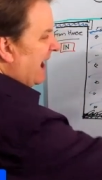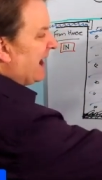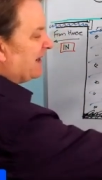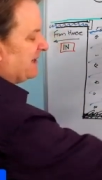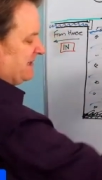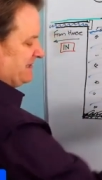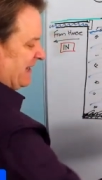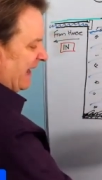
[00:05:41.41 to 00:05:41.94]

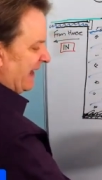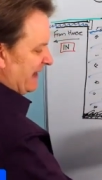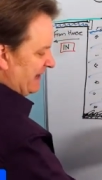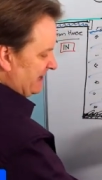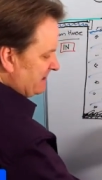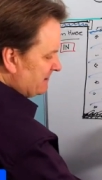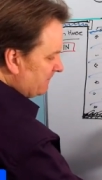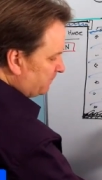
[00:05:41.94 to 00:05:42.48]
And
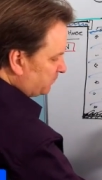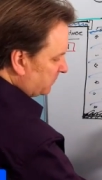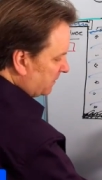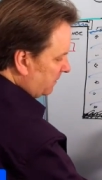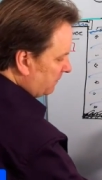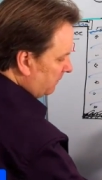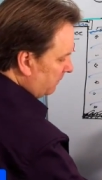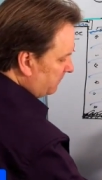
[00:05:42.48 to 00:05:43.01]
again,
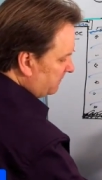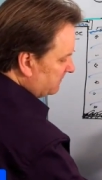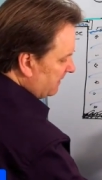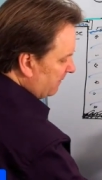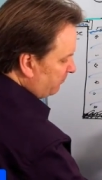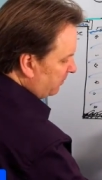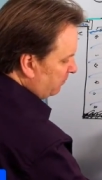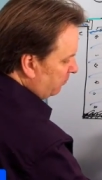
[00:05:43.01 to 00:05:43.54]
a lot of the
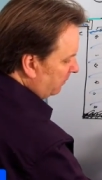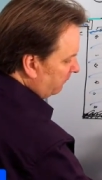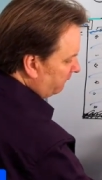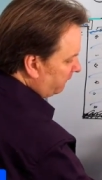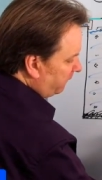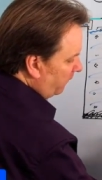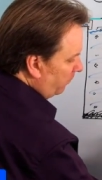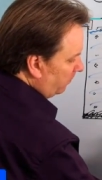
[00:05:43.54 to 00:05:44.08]
debris will
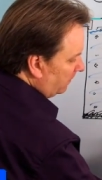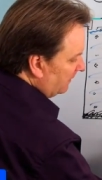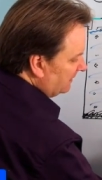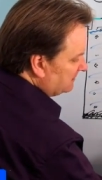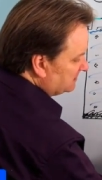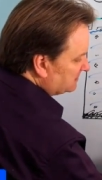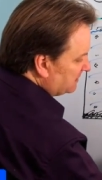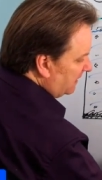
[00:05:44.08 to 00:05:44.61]
fall
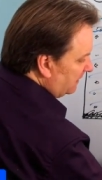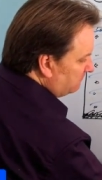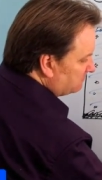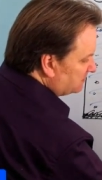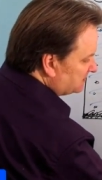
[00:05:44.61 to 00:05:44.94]
in time,